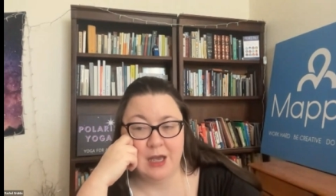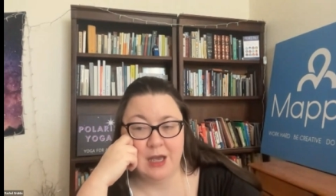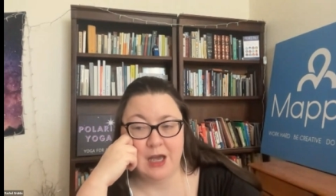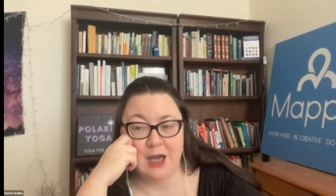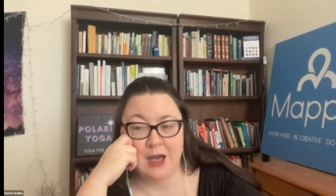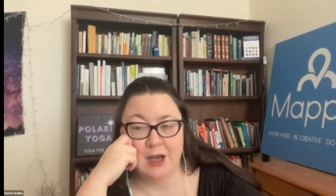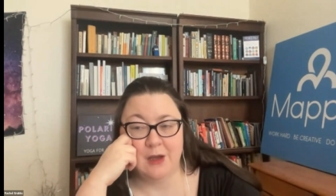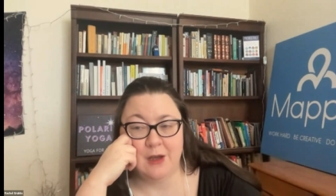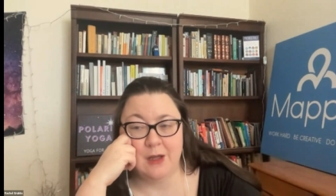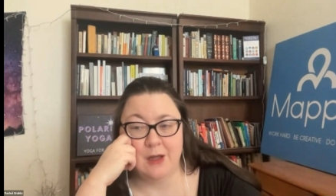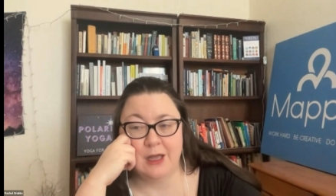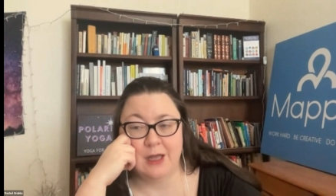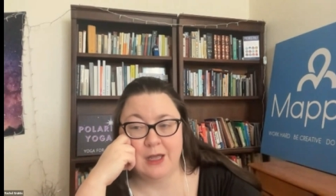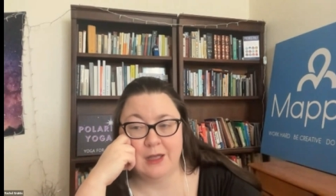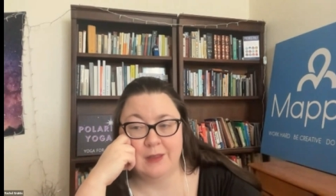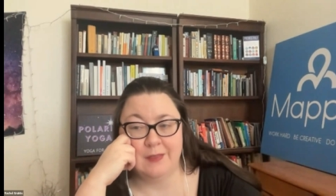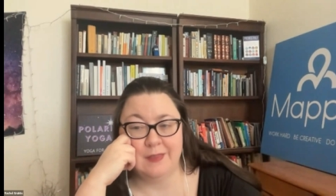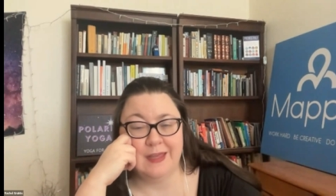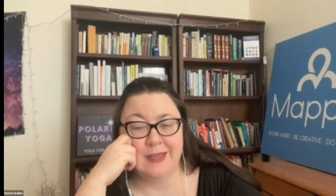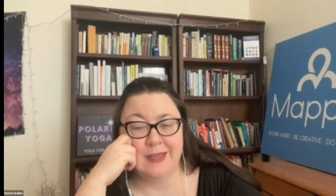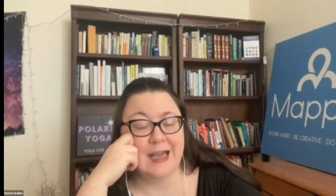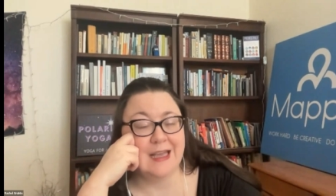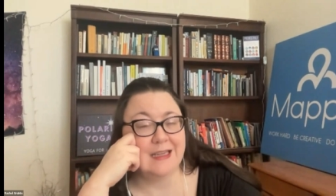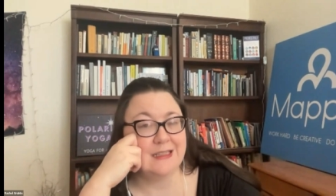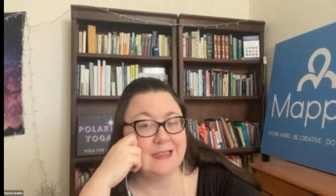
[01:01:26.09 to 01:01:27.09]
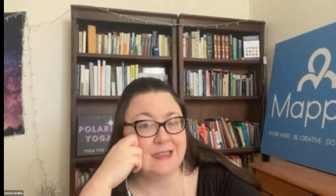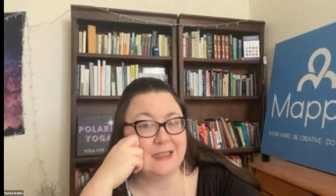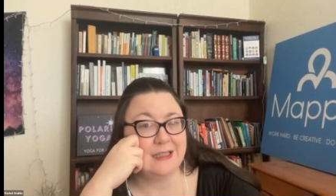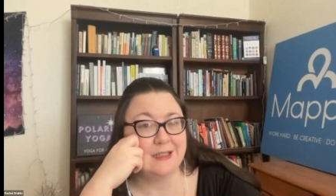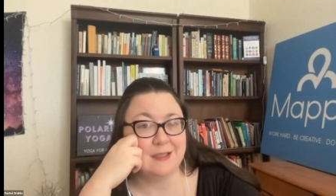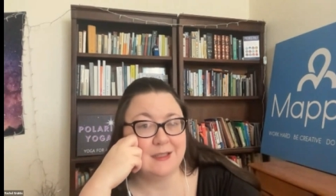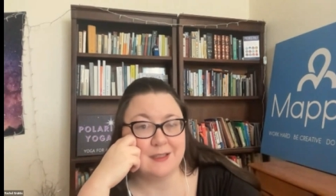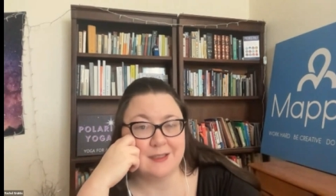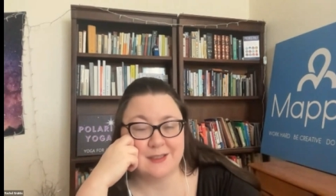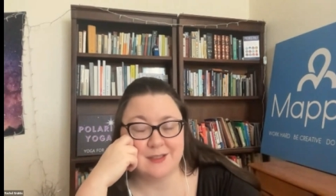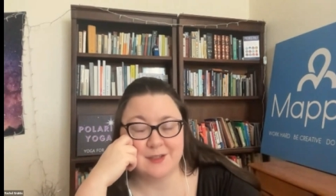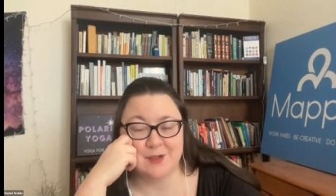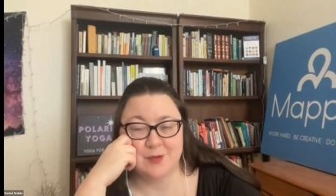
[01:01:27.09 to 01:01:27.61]
Uh, the
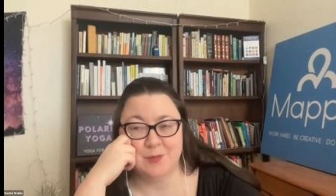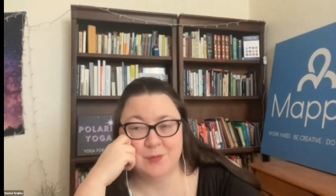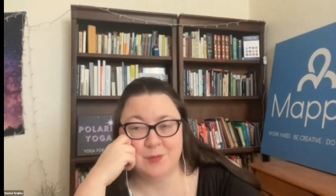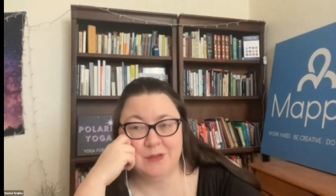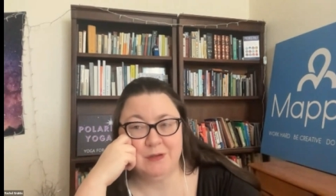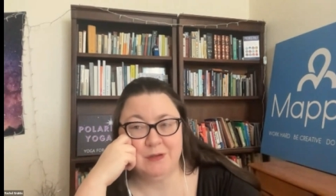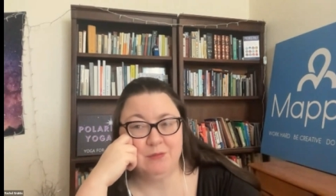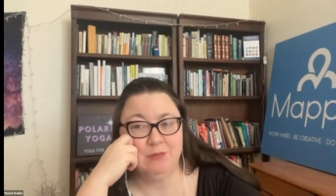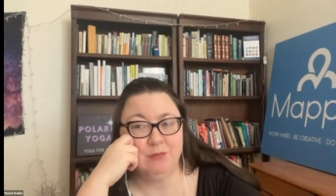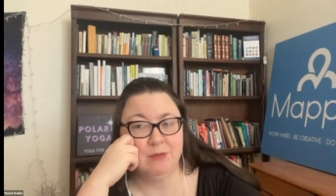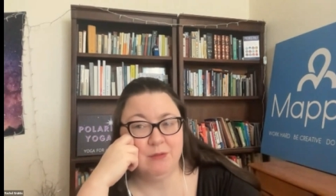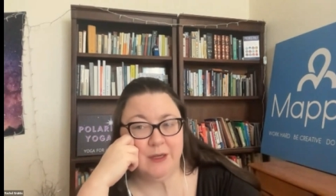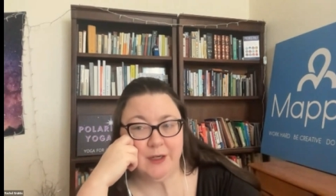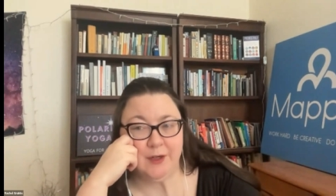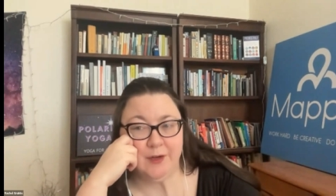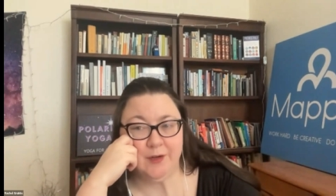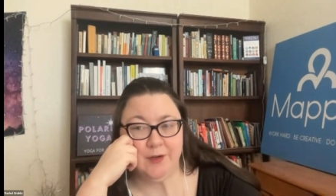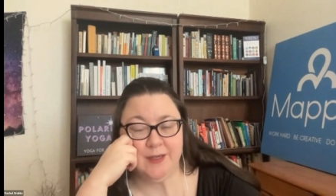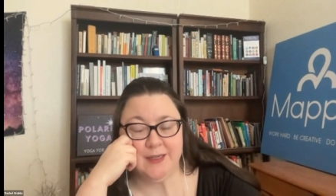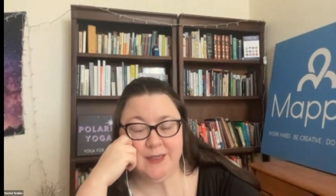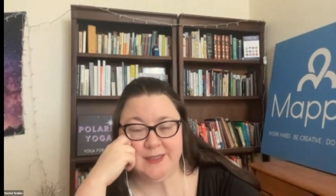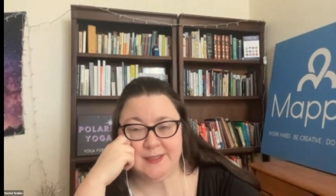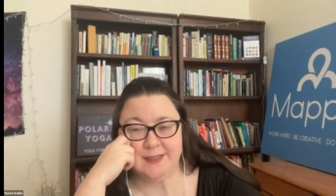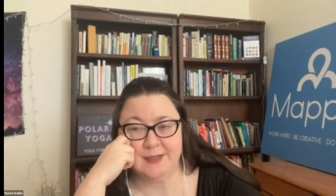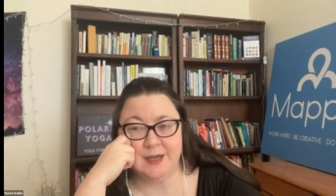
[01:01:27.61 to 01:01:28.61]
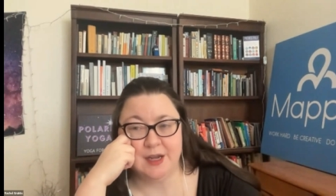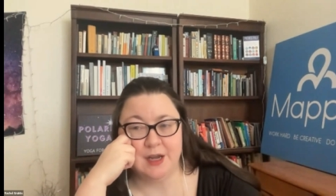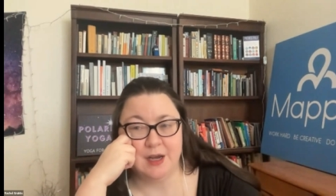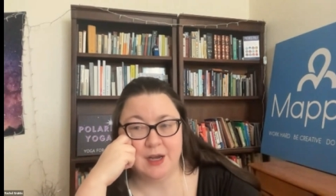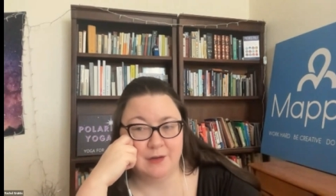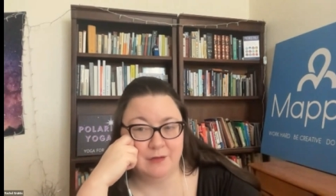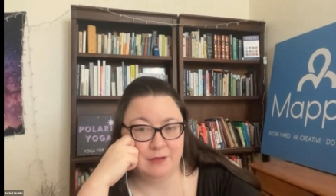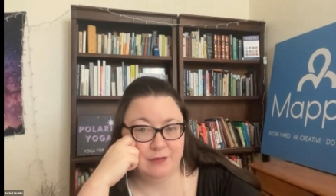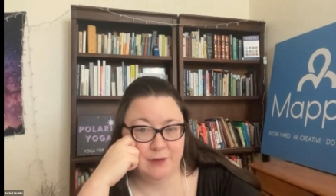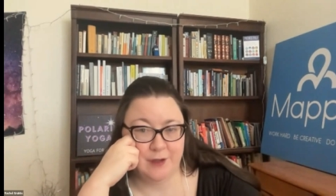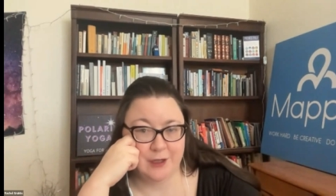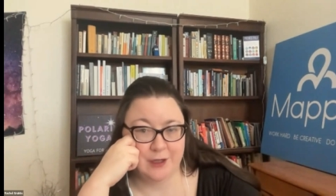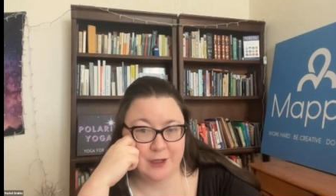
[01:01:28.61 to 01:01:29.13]
ideal is to read rigorous
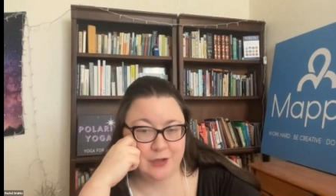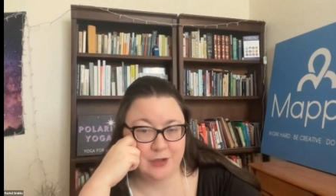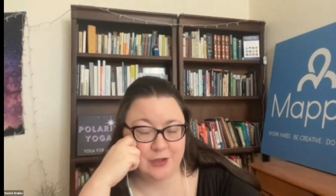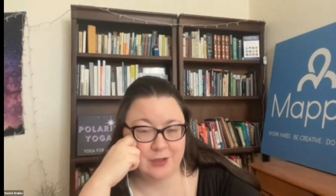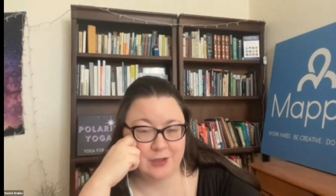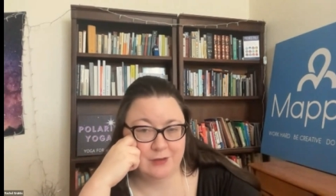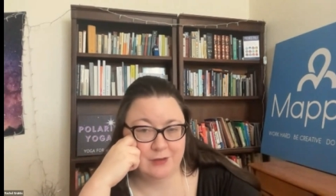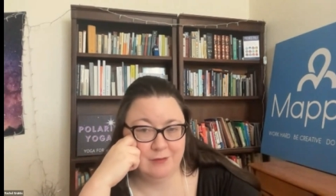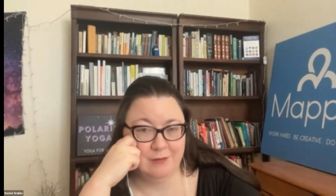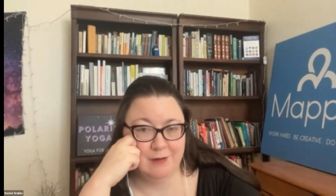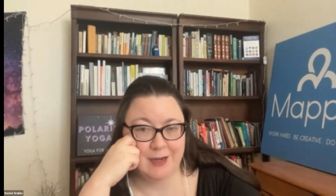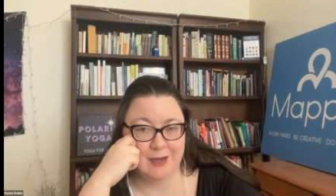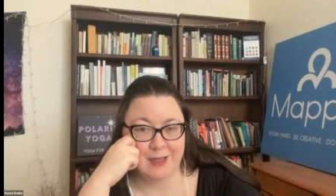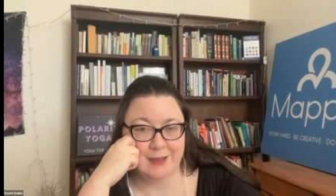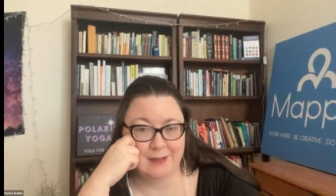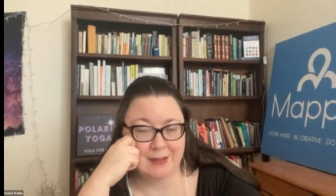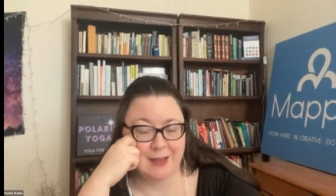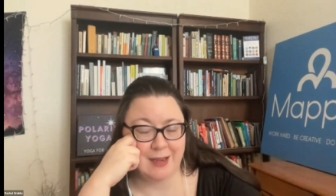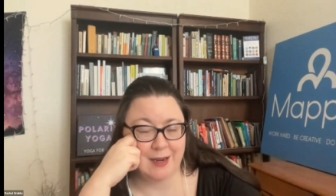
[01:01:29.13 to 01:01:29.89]
nonfiction, right?